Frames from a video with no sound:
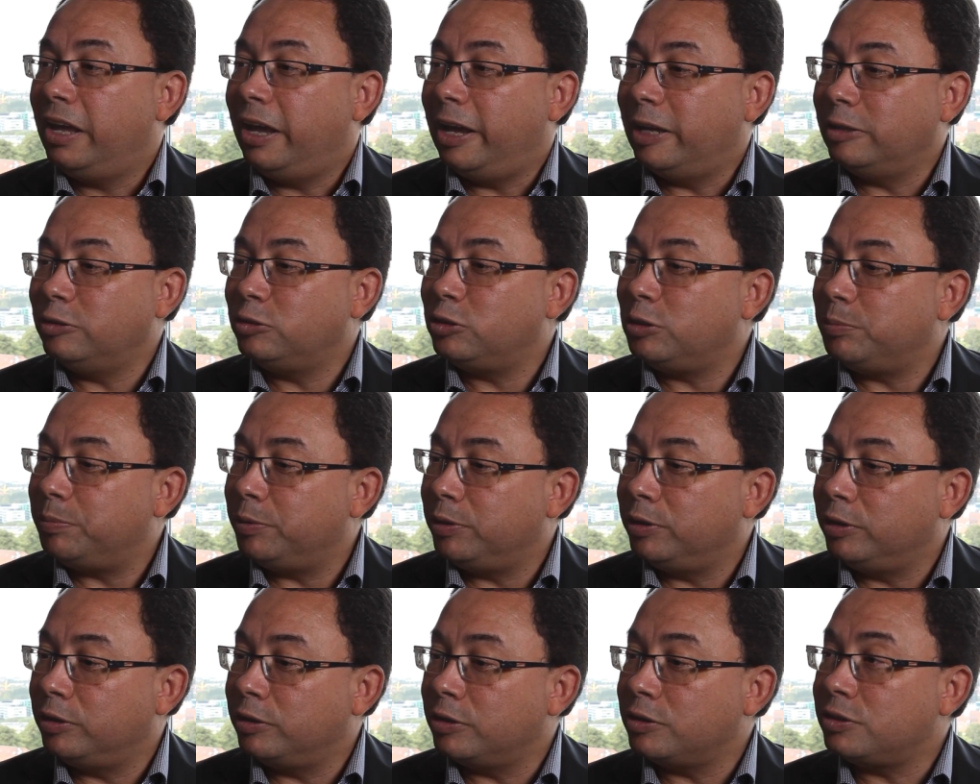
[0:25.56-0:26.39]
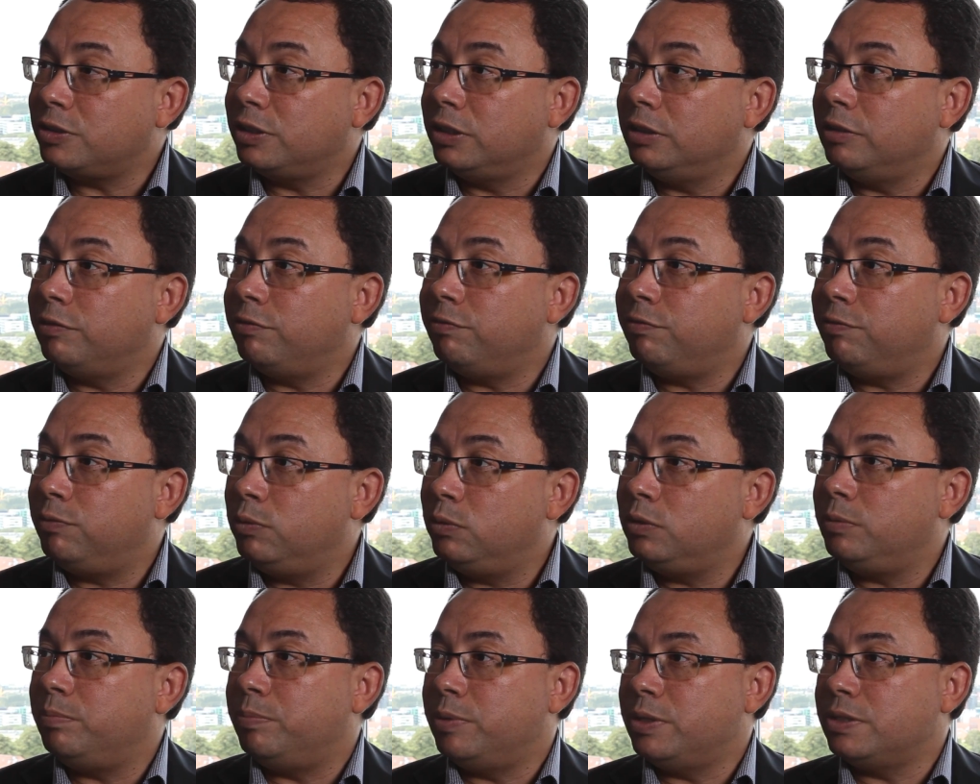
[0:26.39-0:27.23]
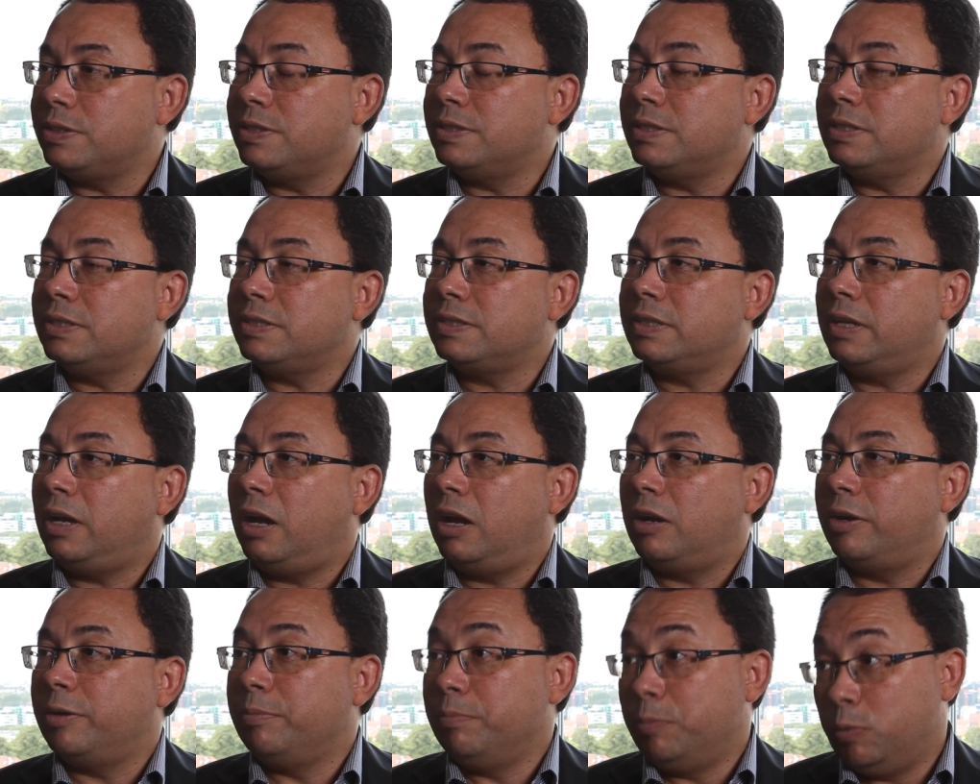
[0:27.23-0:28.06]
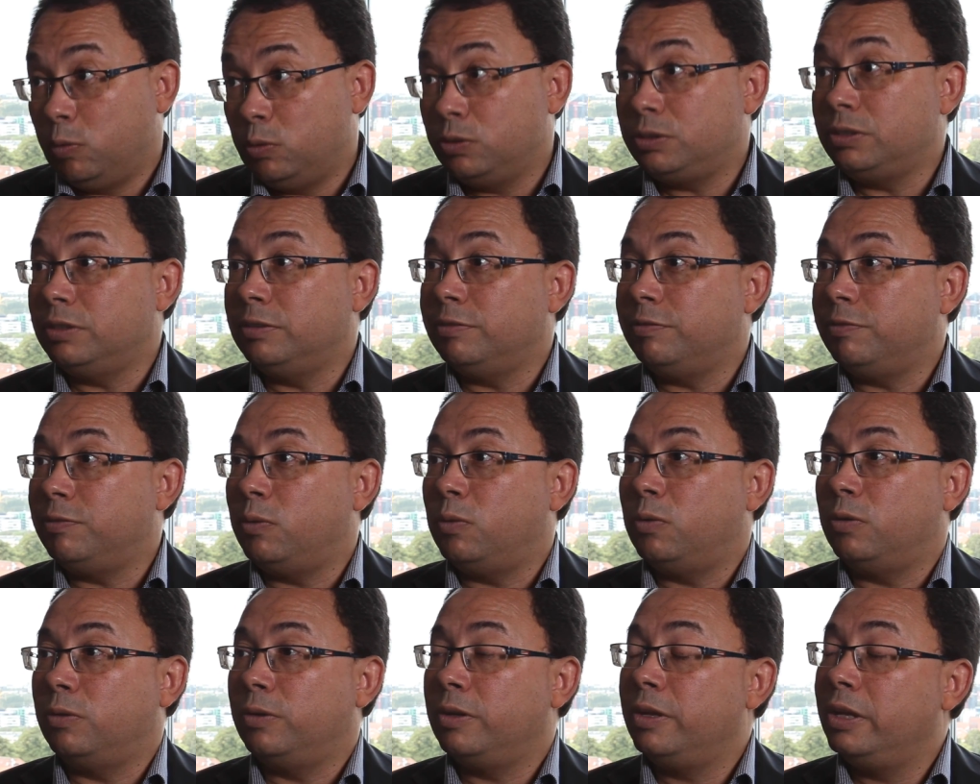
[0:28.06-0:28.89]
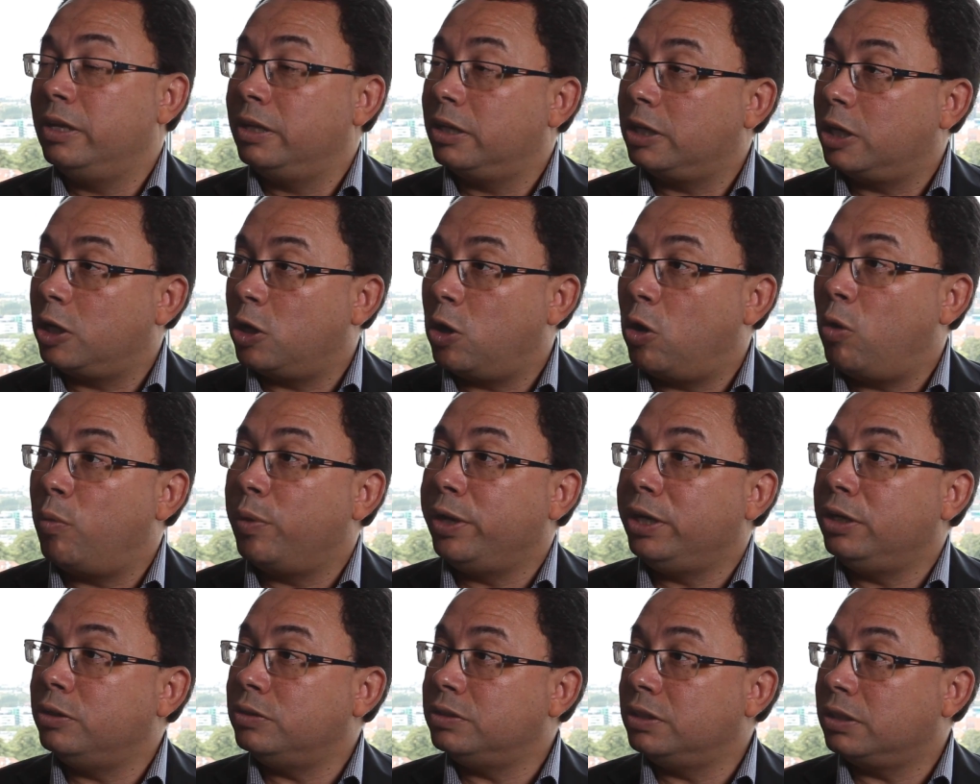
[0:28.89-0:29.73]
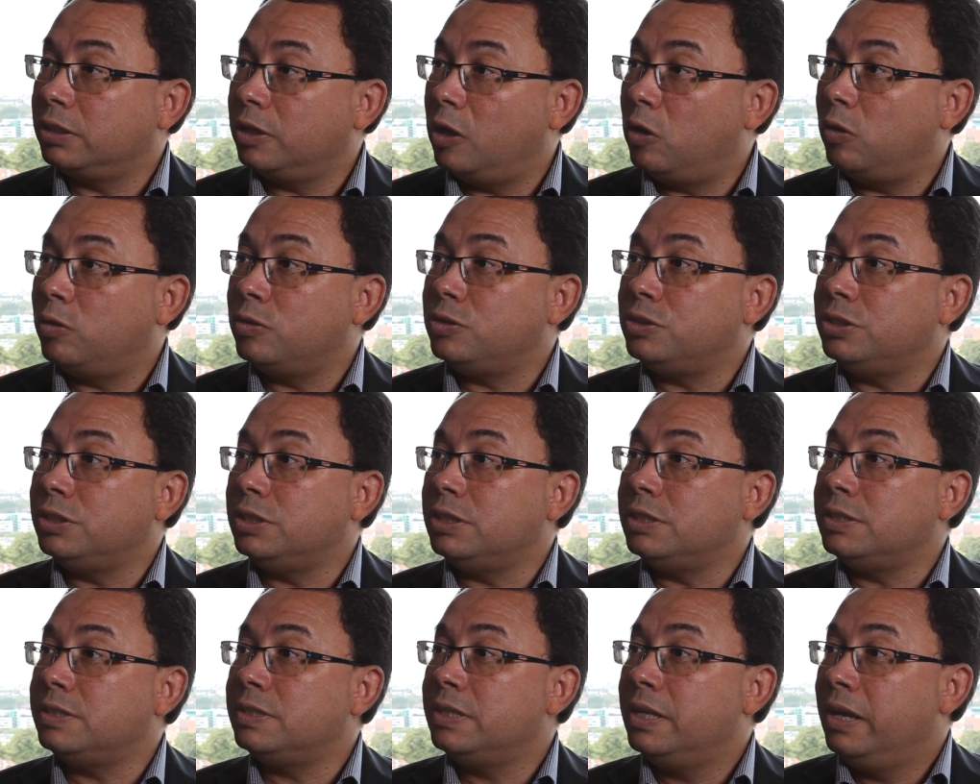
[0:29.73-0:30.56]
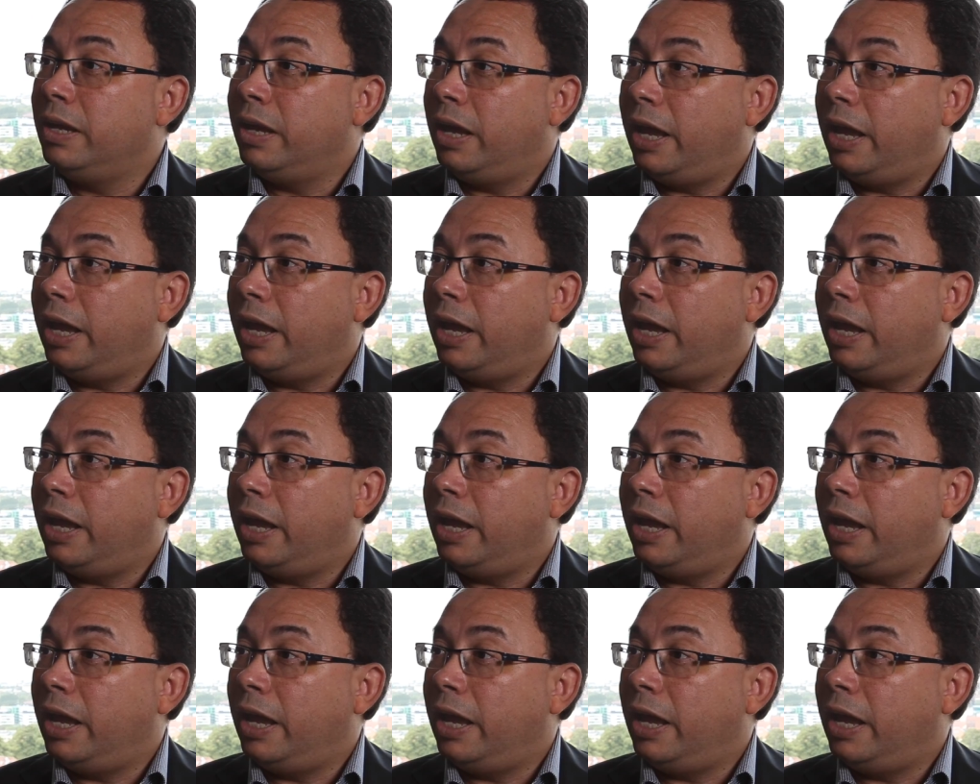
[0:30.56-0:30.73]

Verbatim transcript: entrepreneurs in the food business are important for growing new technologies